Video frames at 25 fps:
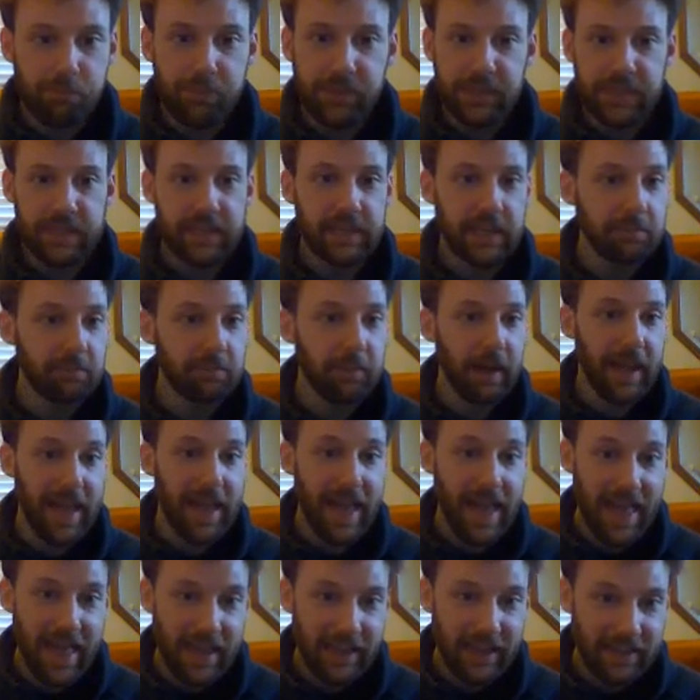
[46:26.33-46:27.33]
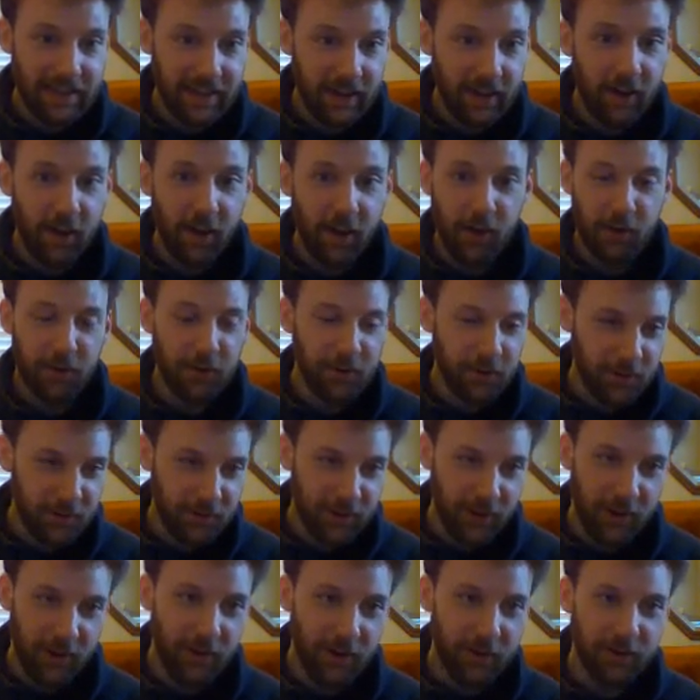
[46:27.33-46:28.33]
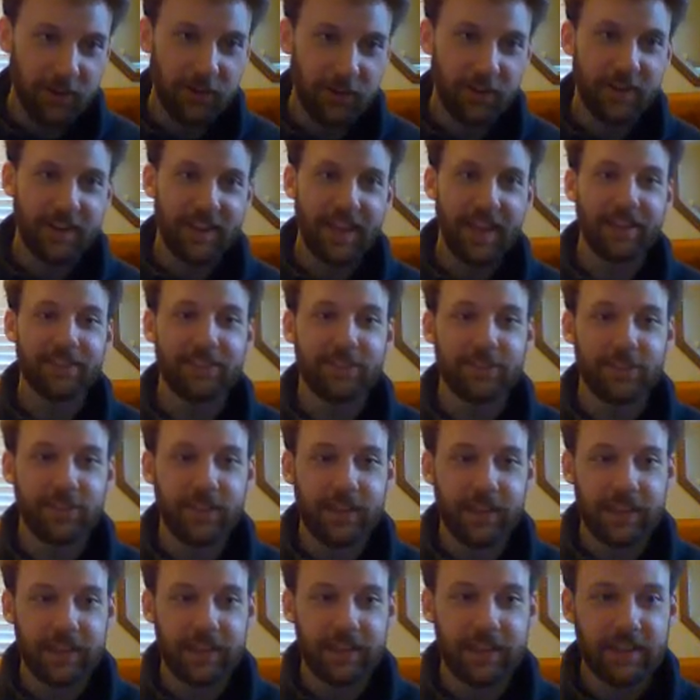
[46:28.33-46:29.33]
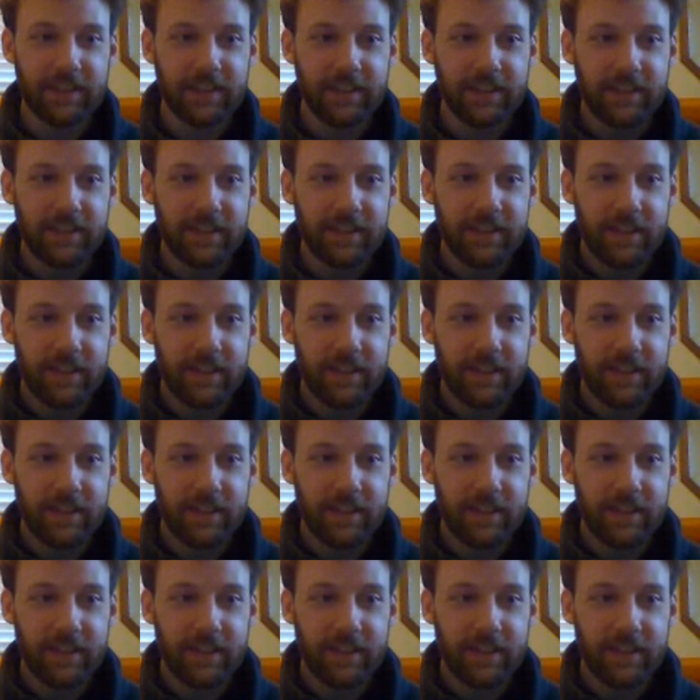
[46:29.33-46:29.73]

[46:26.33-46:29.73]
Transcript: beating my head harder and harder against the